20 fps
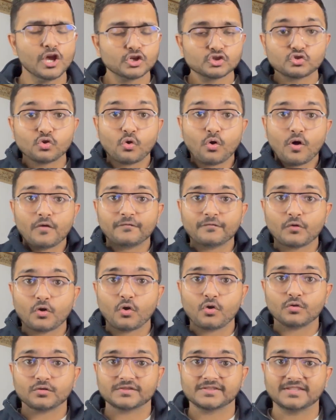So of
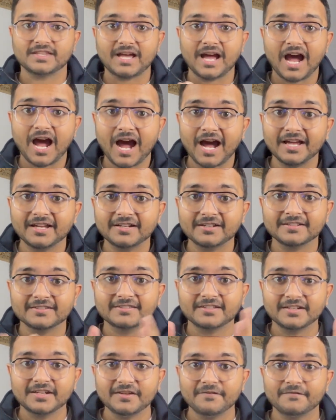course, the higher
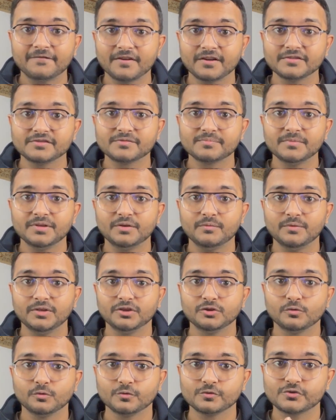the difference between
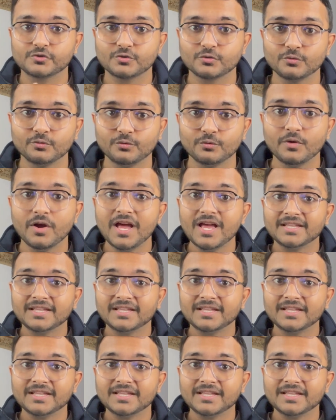those two,